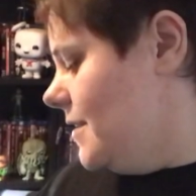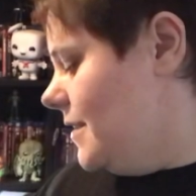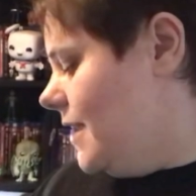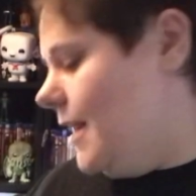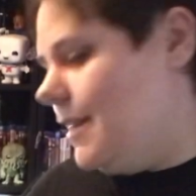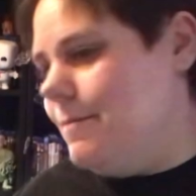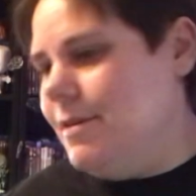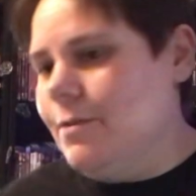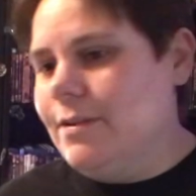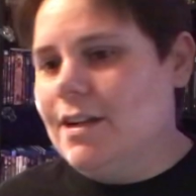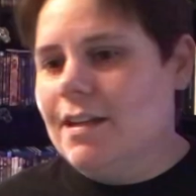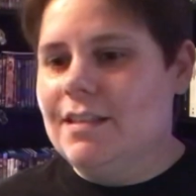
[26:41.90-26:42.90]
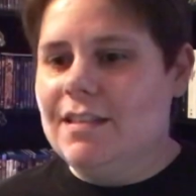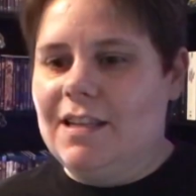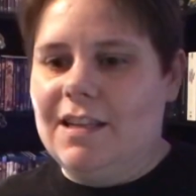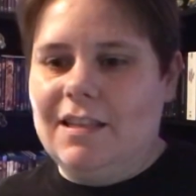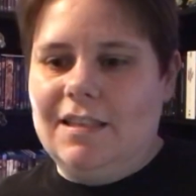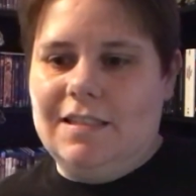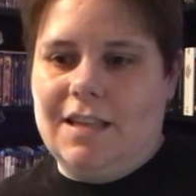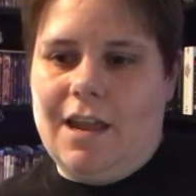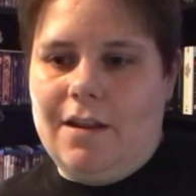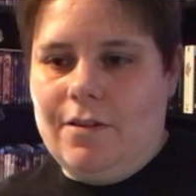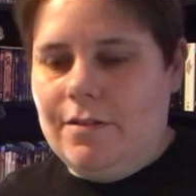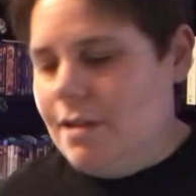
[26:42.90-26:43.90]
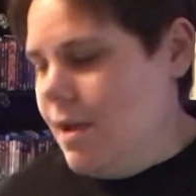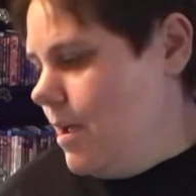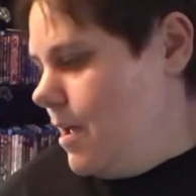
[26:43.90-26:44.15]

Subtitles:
yeah, let me know what you guys think of these titles